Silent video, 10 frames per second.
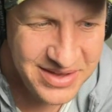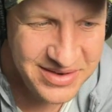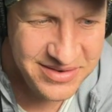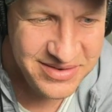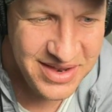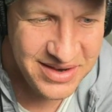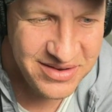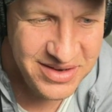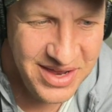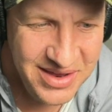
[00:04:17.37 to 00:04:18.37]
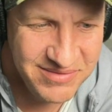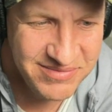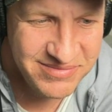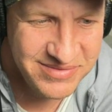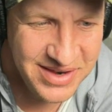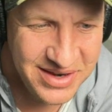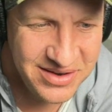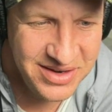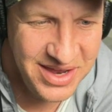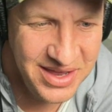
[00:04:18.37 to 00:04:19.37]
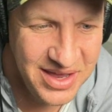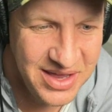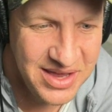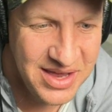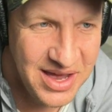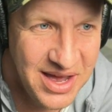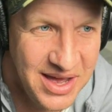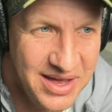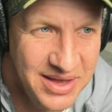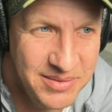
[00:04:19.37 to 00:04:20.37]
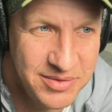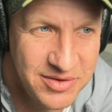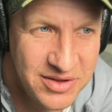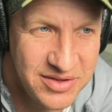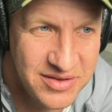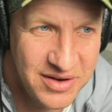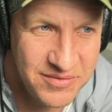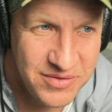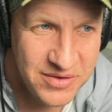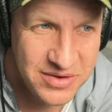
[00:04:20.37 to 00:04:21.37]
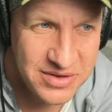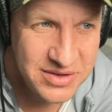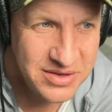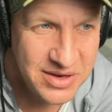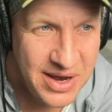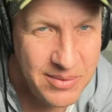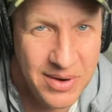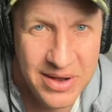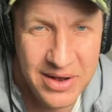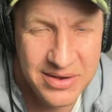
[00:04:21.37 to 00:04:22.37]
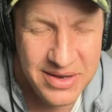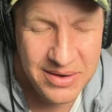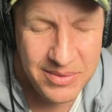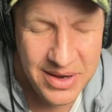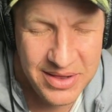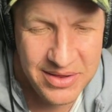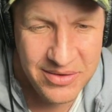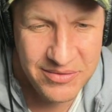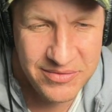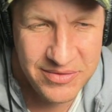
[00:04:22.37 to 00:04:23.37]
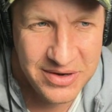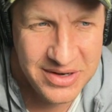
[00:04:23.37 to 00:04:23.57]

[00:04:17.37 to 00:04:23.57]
just not a good day, not a good day. It was a good start for Teheran though, Teheran.